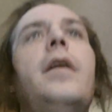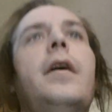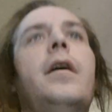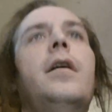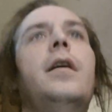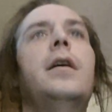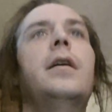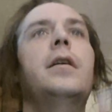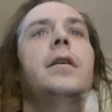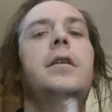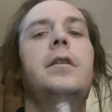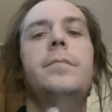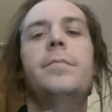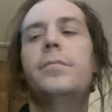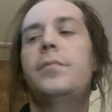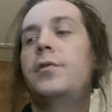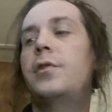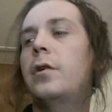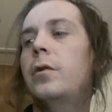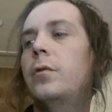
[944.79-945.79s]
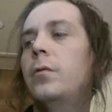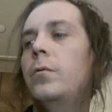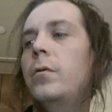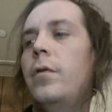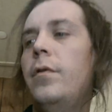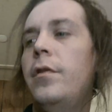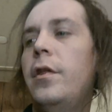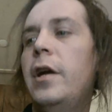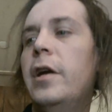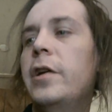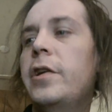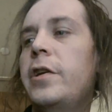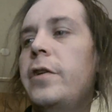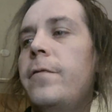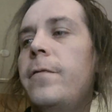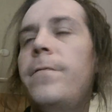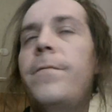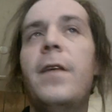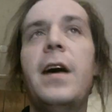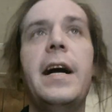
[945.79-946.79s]
So there
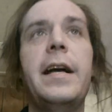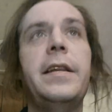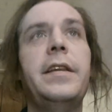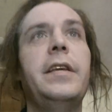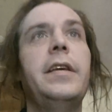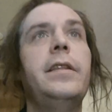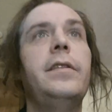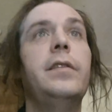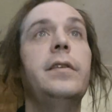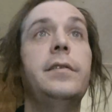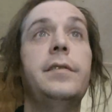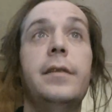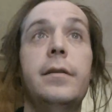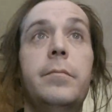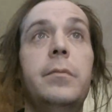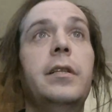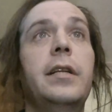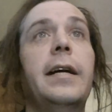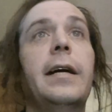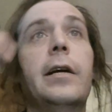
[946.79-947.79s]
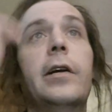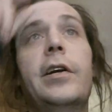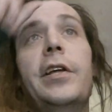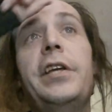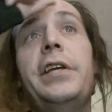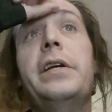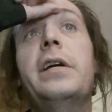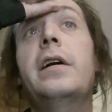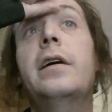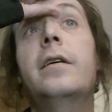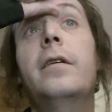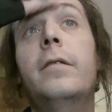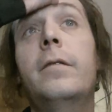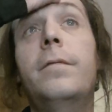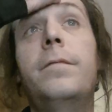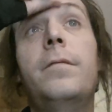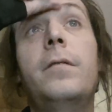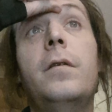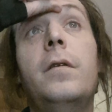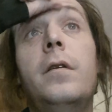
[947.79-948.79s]
you find it, the similarity
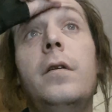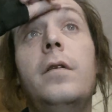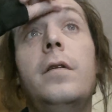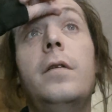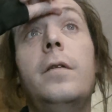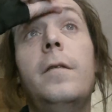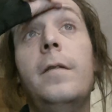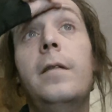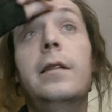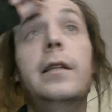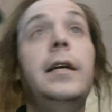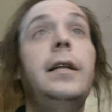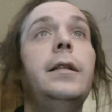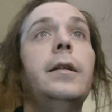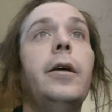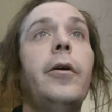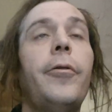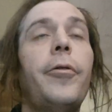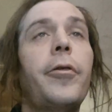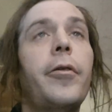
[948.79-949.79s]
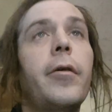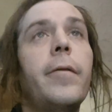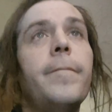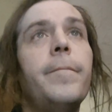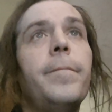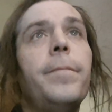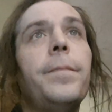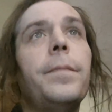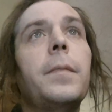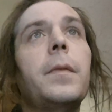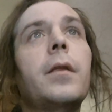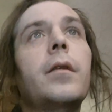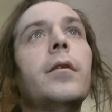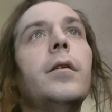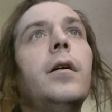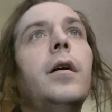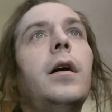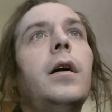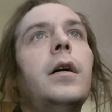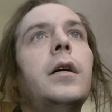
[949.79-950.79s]
of Lilith.
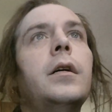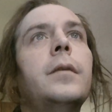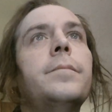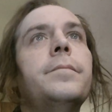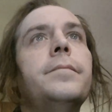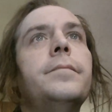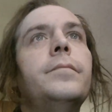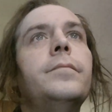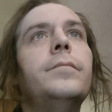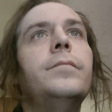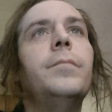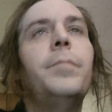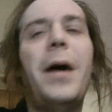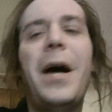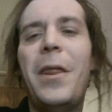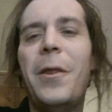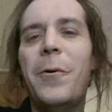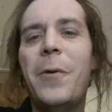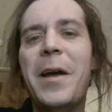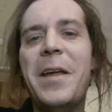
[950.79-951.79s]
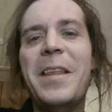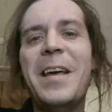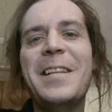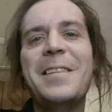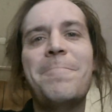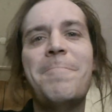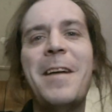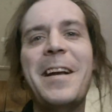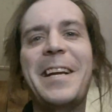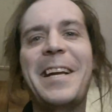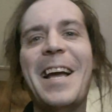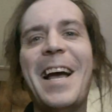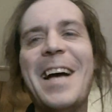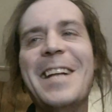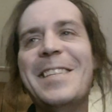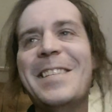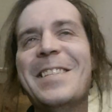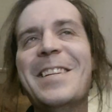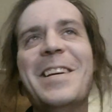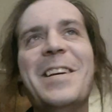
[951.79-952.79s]
By the way, that's my
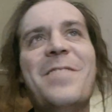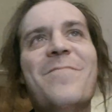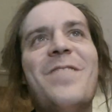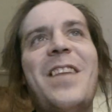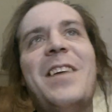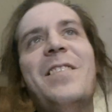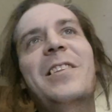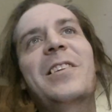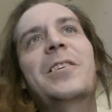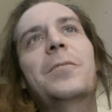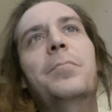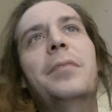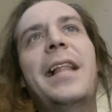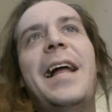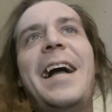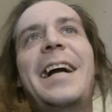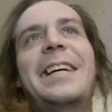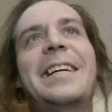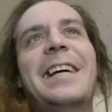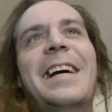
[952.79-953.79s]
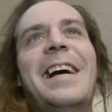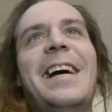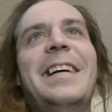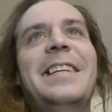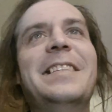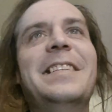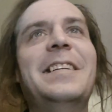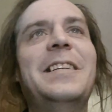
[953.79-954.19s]
cat's name, my little black cat.